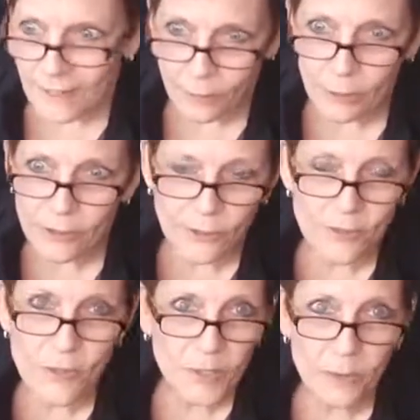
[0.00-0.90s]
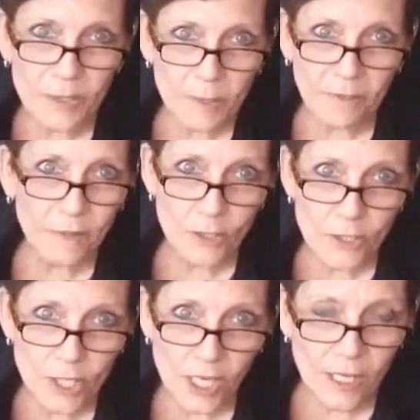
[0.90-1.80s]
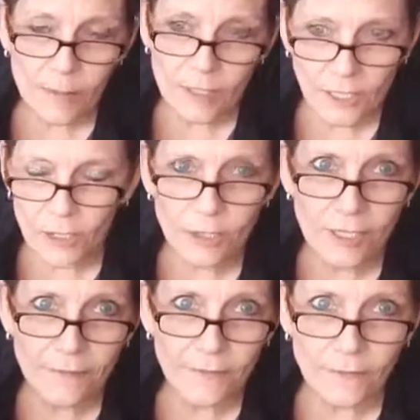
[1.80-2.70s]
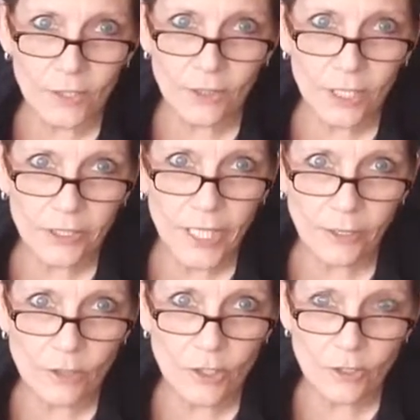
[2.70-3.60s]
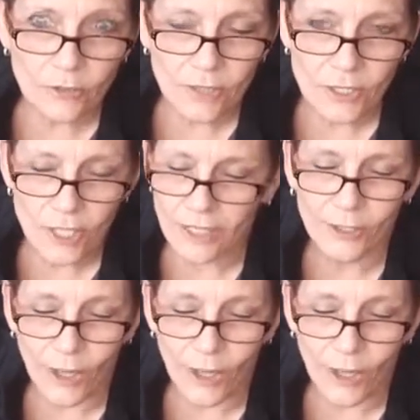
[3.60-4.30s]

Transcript: earlier this week was my first time and I couldn't even figure out how to shut it